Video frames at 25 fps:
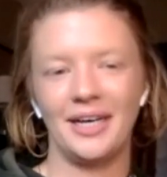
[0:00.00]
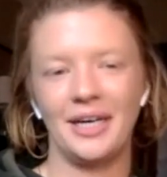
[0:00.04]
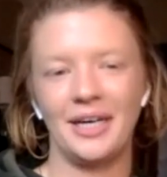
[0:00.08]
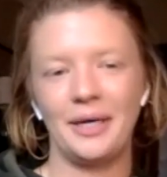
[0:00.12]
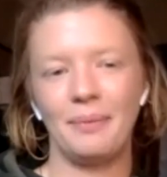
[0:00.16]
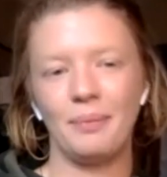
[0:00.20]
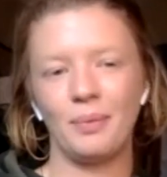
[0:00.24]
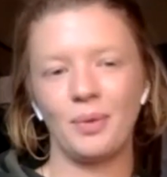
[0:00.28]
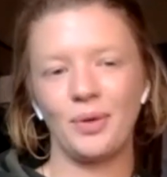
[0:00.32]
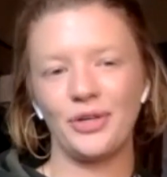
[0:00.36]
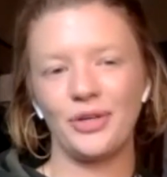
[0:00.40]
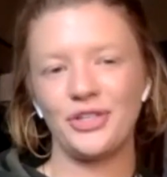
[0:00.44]

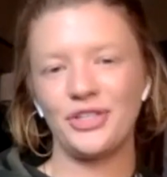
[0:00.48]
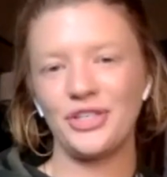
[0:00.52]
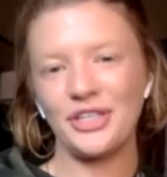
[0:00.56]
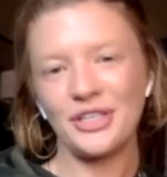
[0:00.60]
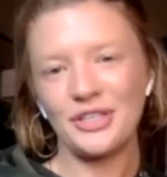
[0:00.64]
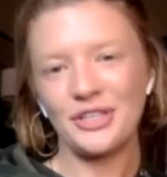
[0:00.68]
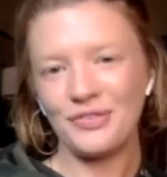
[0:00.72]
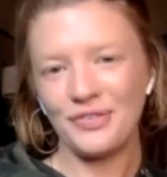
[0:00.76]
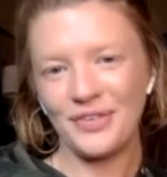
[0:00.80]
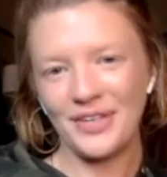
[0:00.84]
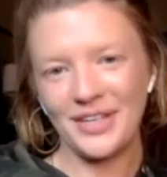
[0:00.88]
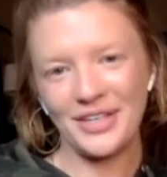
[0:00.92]
We're
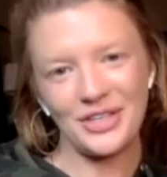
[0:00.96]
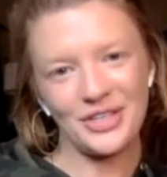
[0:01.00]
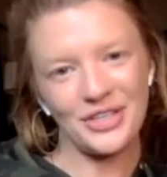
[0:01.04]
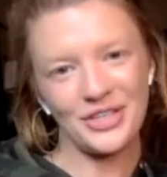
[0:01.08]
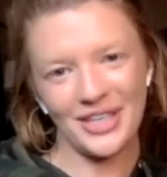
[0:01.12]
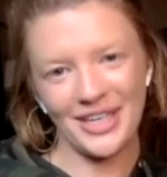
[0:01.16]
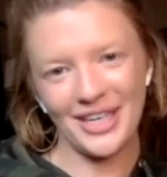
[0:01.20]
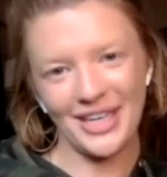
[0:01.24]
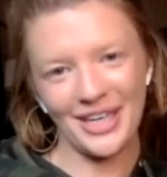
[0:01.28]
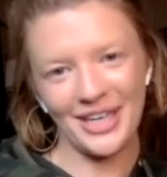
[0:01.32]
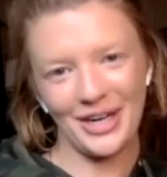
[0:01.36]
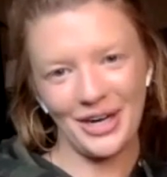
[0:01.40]
just
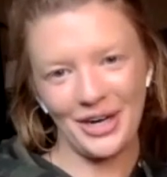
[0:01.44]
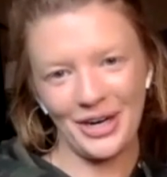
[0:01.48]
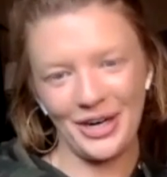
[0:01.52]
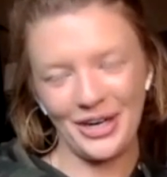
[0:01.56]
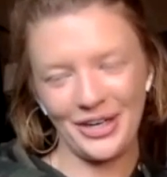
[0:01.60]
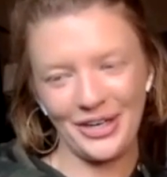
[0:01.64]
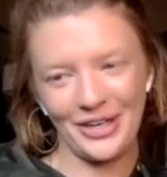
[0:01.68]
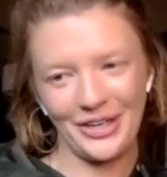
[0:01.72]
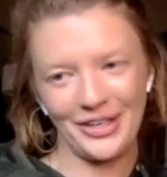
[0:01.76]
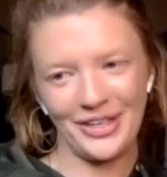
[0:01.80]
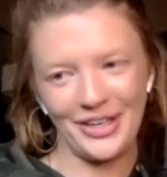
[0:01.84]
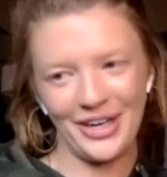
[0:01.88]
finishing
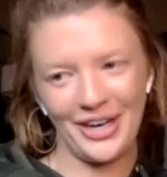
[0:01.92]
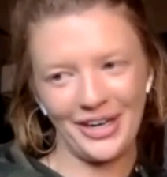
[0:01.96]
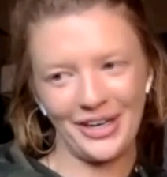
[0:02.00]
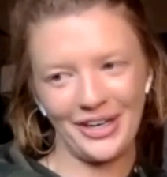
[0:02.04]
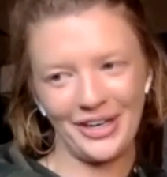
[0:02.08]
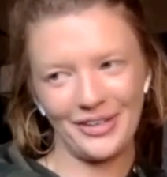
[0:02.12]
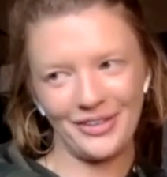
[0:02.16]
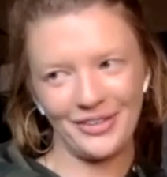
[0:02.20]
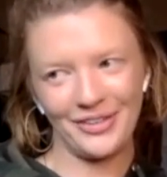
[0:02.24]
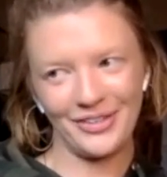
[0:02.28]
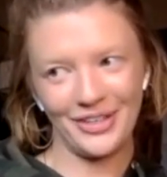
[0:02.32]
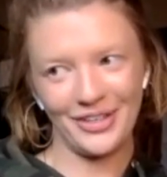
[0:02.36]

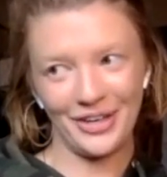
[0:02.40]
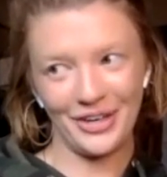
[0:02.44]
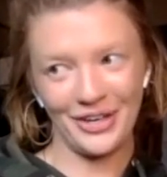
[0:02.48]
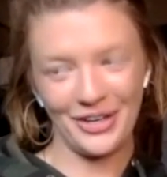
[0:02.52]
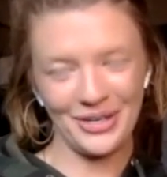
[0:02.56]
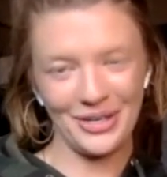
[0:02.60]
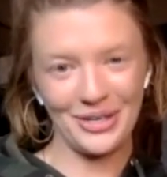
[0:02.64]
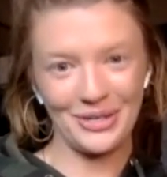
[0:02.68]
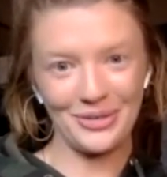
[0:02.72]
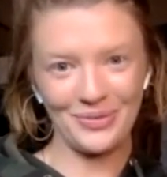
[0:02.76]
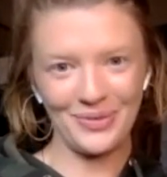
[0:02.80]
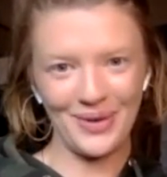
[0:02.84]
our
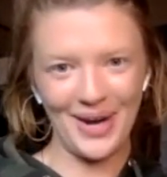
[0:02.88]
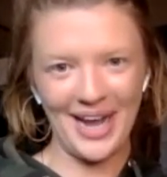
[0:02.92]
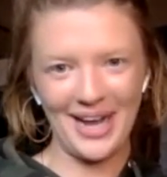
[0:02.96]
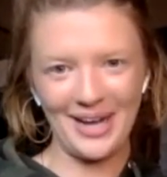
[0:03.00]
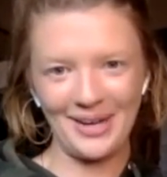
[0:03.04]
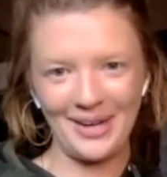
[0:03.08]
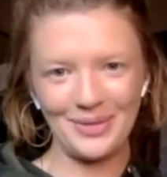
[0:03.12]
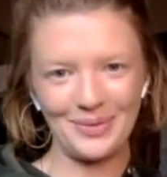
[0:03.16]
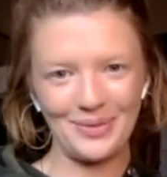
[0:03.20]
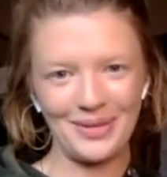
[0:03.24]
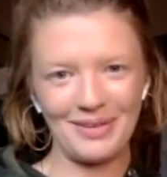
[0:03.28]
current round.